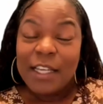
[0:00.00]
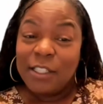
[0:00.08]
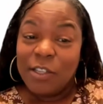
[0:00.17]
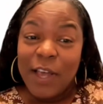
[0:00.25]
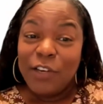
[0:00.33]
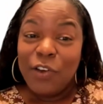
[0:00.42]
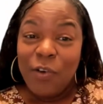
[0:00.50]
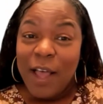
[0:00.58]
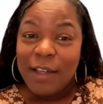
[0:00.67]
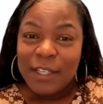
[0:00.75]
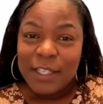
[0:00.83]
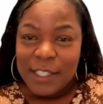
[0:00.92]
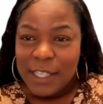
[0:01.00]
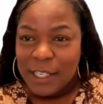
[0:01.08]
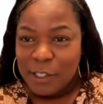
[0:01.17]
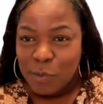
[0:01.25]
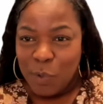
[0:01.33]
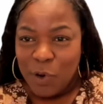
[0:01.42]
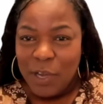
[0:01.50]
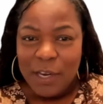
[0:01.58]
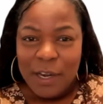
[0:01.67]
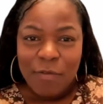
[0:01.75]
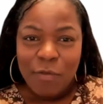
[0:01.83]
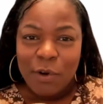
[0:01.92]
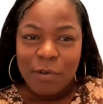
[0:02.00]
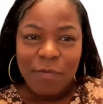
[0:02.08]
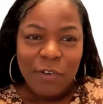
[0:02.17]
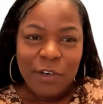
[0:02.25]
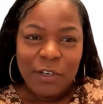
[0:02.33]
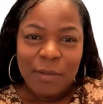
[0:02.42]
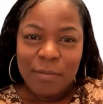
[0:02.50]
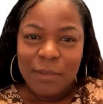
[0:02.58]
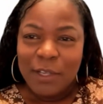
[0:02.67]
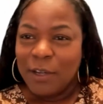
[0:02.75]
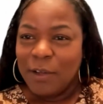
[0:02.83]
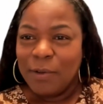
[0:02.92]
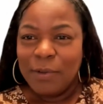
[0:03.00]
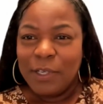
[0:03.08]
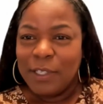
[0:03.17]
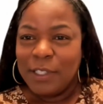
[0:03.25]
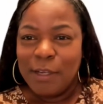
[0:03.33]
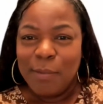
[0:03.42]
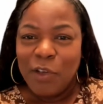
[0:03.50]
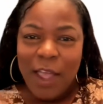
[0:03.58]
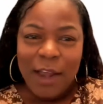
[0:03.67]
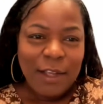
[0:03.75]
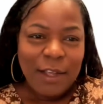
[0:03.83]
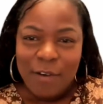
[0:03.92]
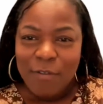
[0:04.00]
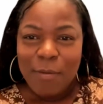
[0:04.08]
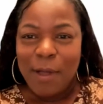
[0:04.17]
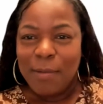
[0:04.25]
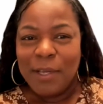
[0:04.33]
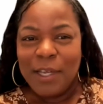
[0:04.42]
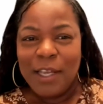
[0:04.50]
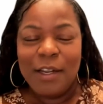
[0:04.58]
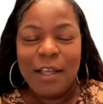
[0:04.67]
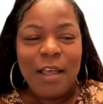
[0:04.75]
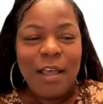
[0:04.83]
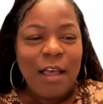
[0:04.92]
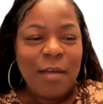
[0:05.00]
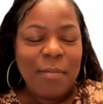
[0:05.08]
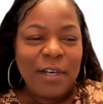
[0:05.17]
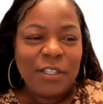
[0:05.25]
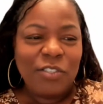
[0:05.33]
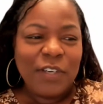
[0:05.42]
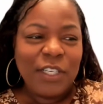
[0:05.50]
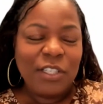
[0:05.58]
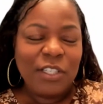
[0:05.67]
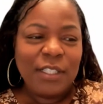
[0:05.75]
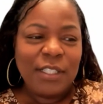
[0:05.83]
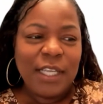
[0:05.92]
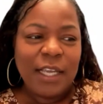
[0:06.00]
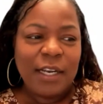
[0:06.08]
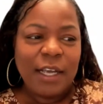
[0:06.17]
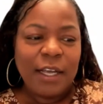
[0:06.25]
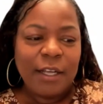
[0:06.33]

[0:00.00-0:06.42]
So I know how these things work, and I've worked for, Democratic and Republican administrations, and